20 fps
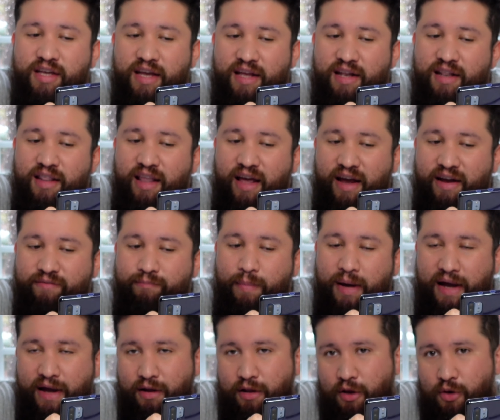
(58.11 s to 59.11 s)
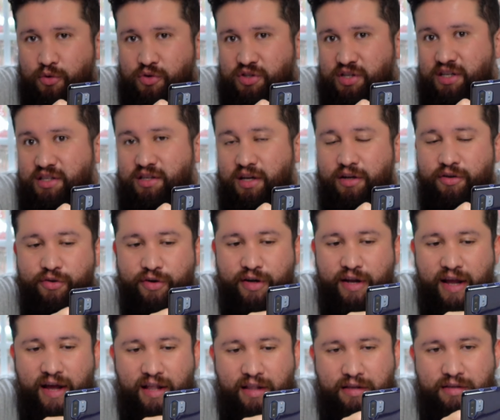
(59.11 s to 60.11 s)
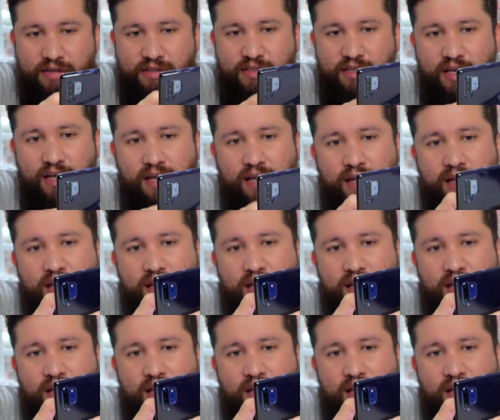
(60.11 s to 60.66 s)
and light bioload 600 gallons.